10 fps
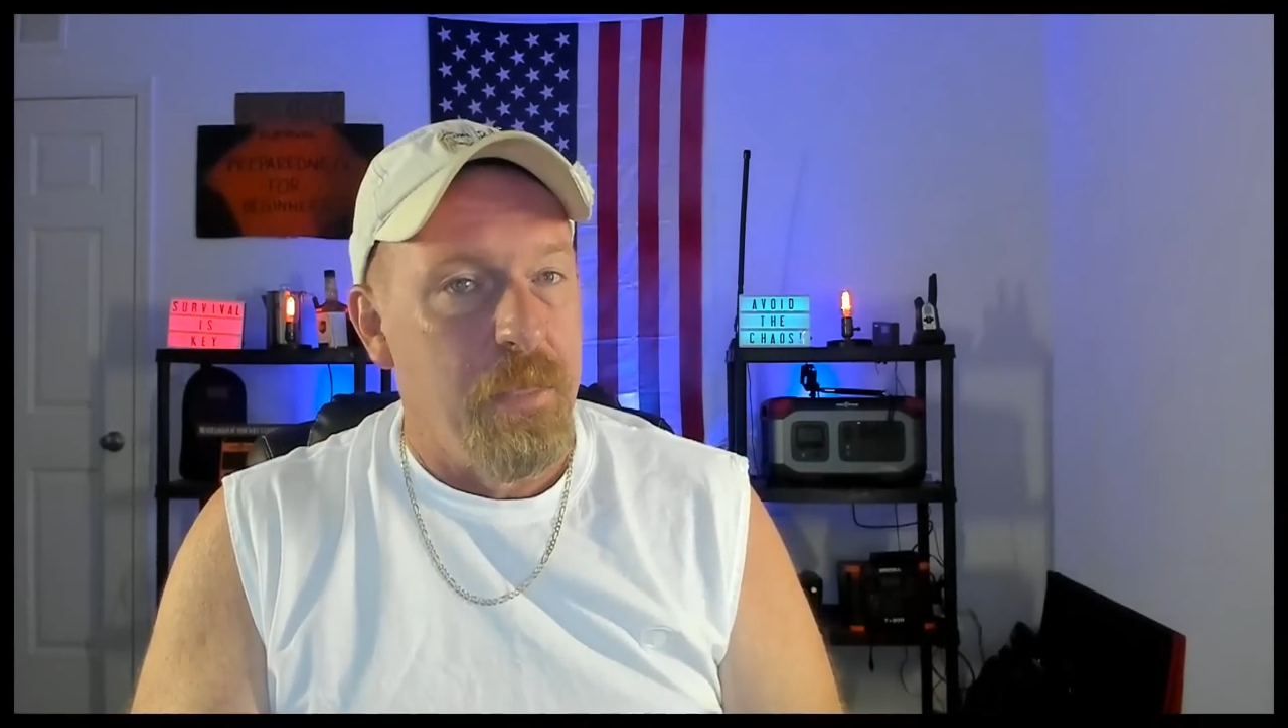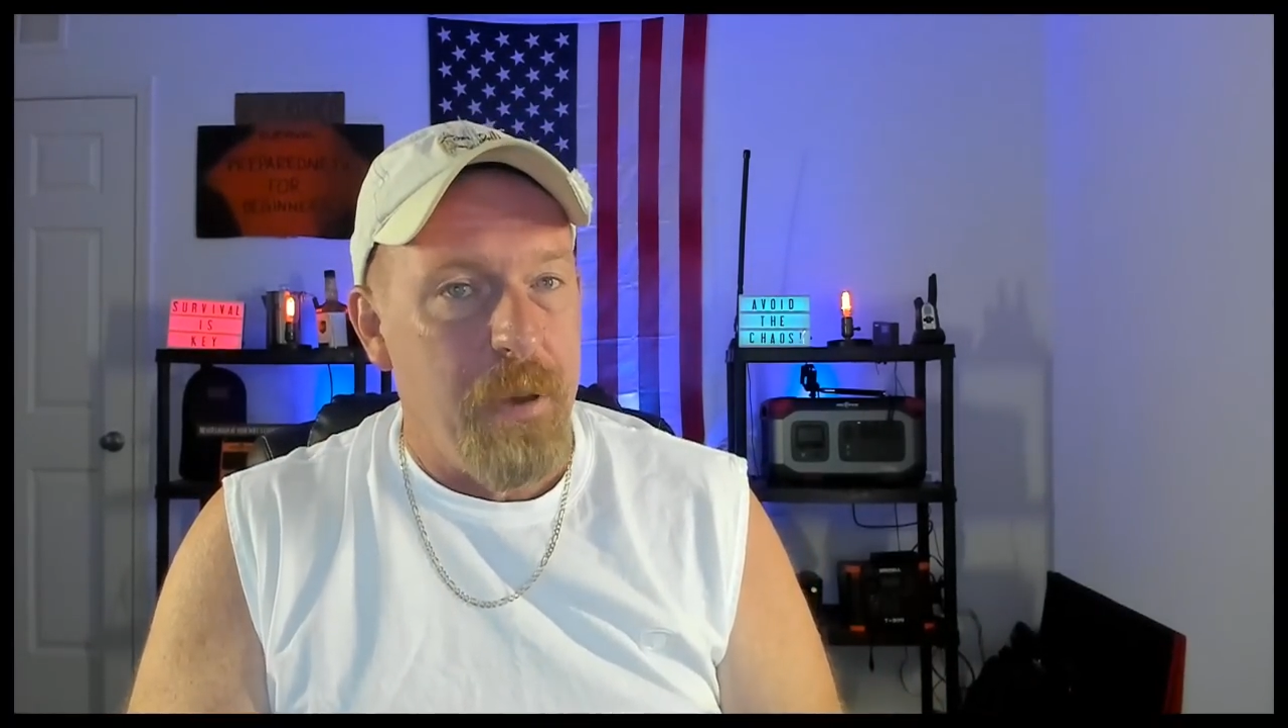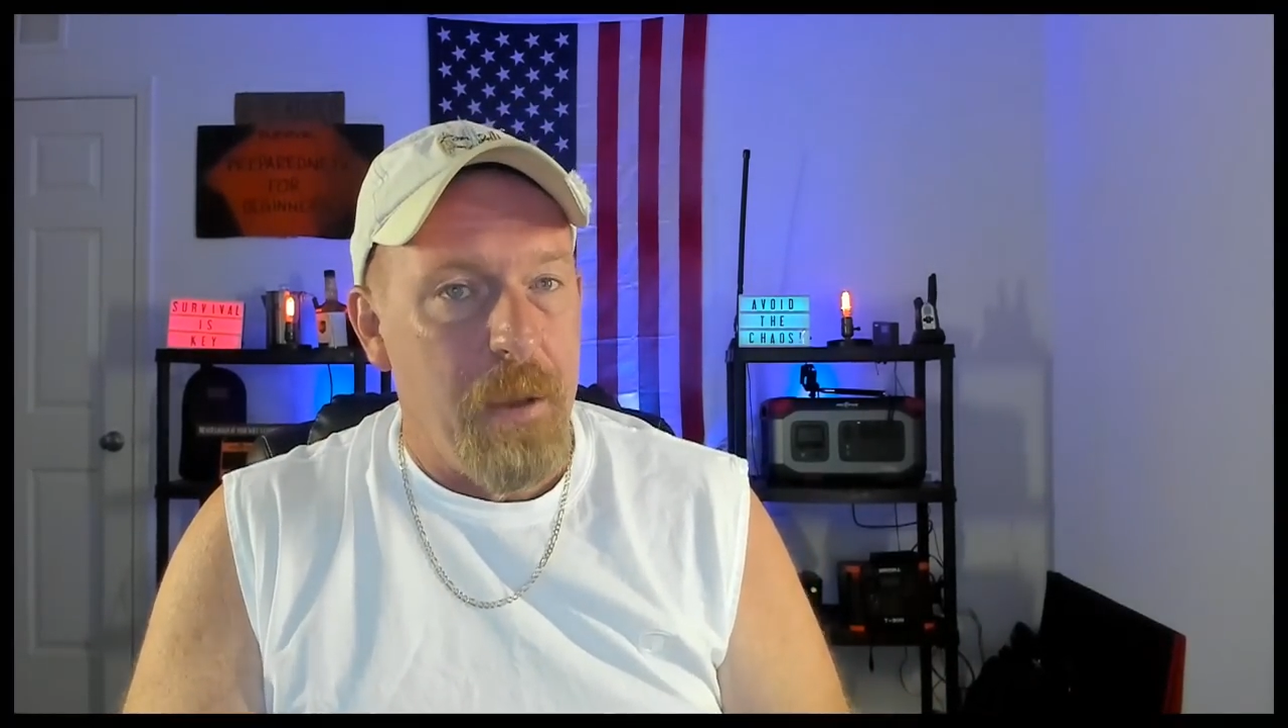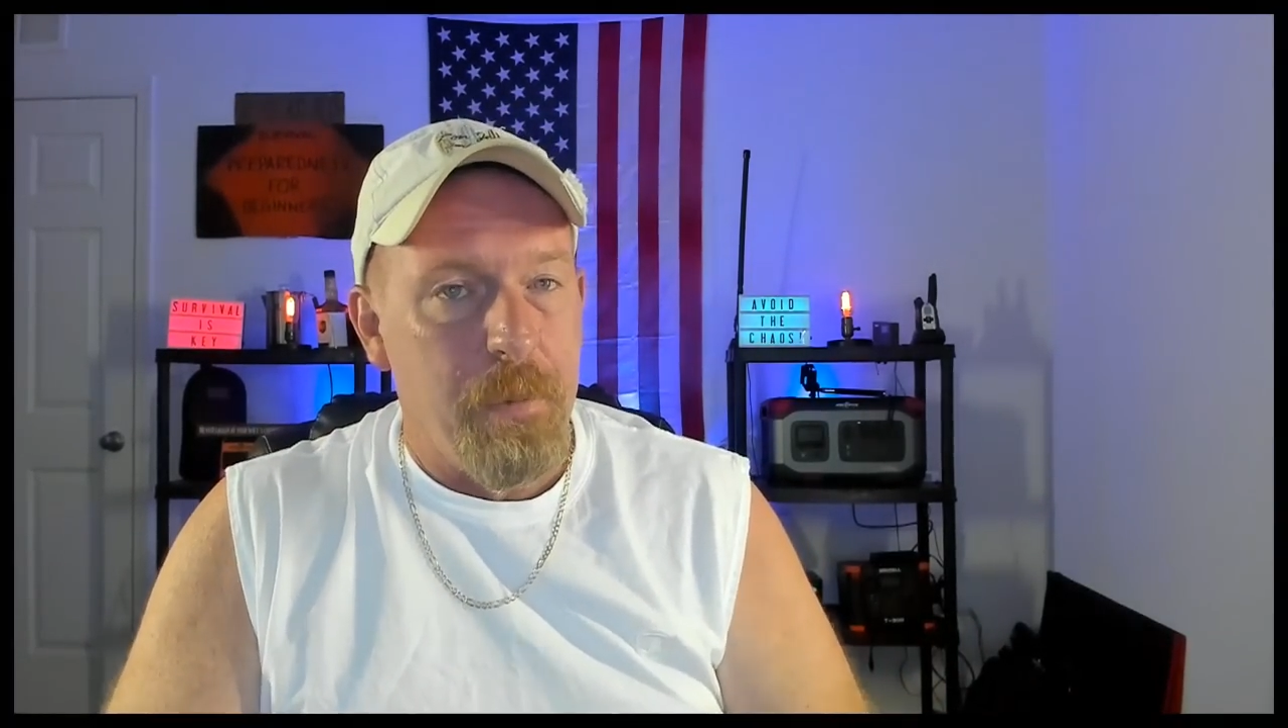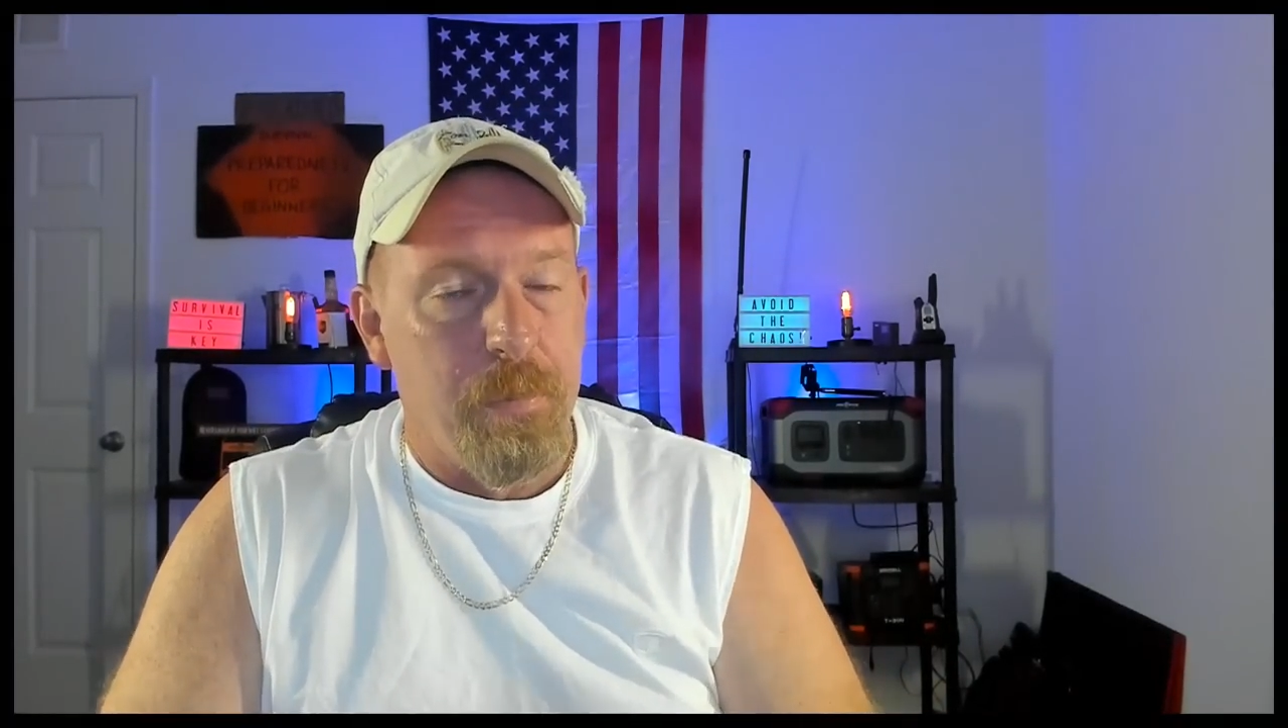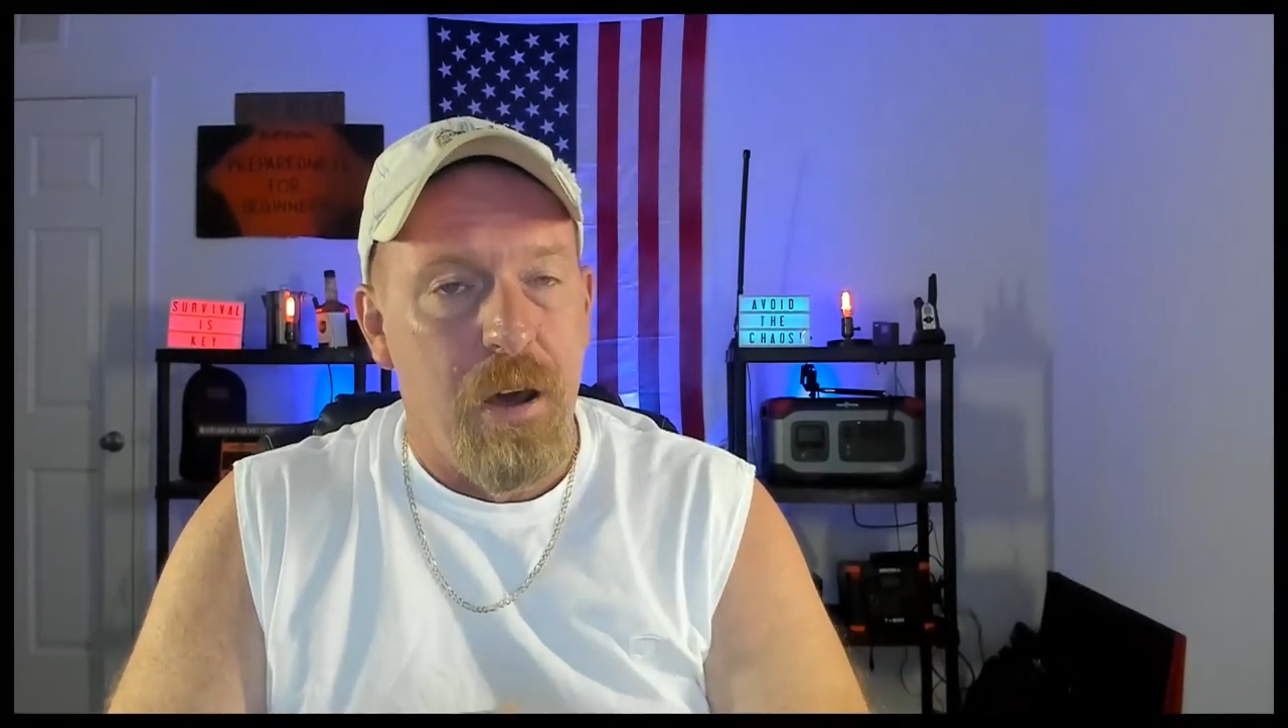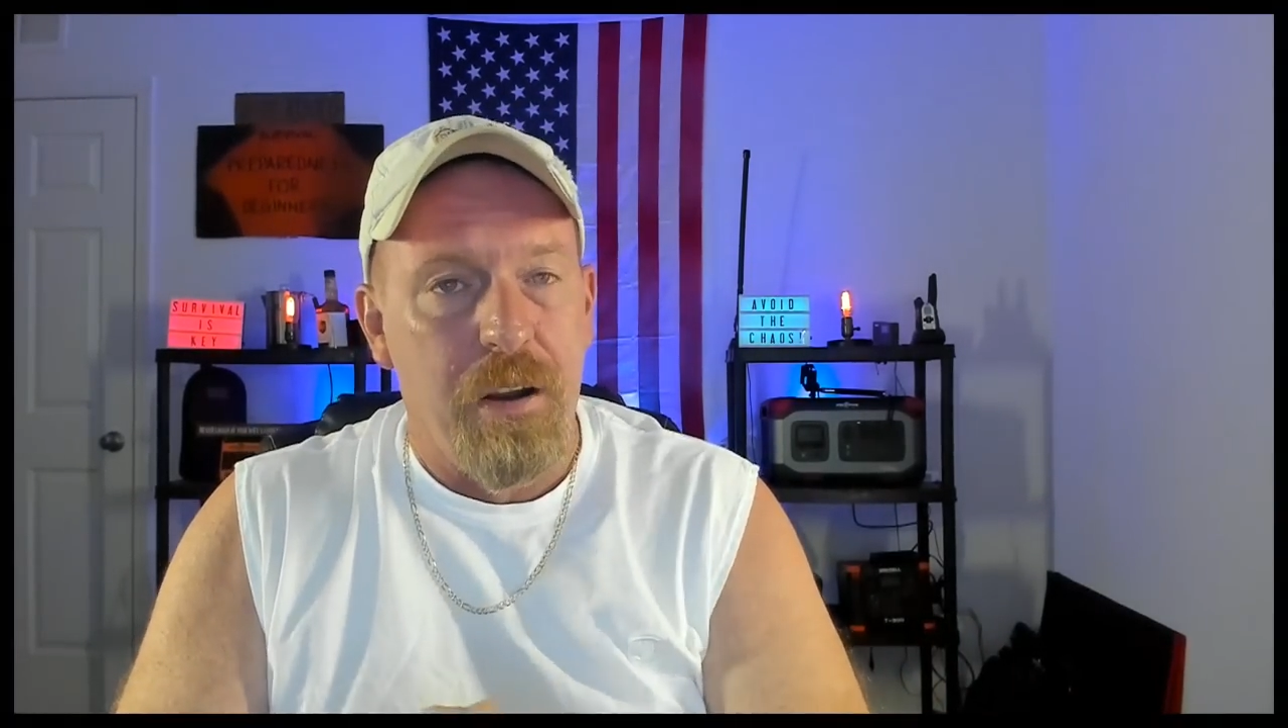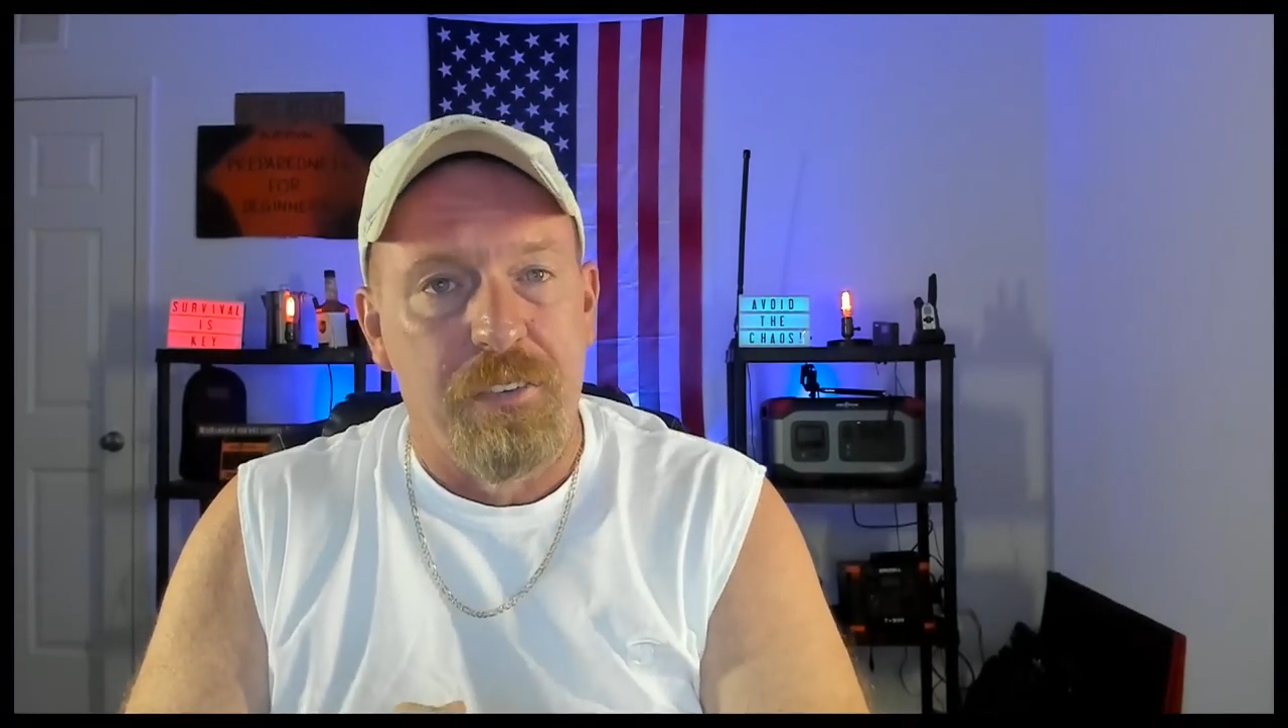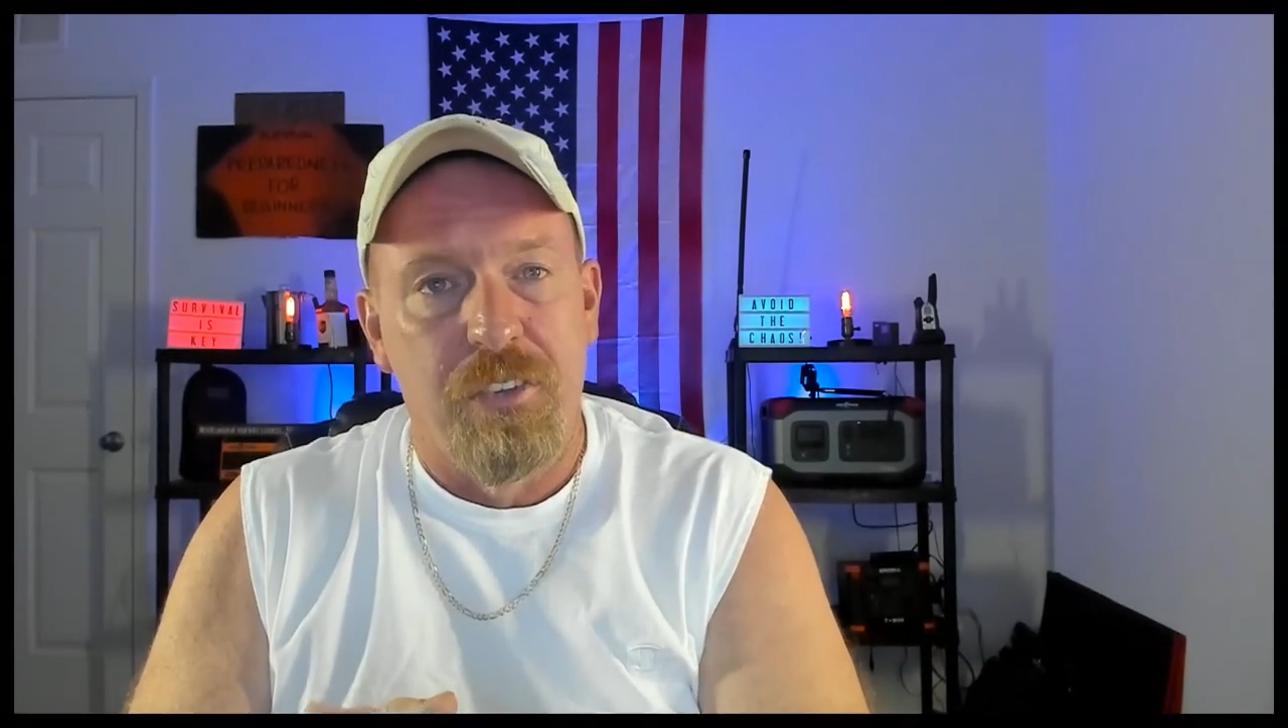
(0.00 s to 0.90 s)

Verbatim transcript: paper products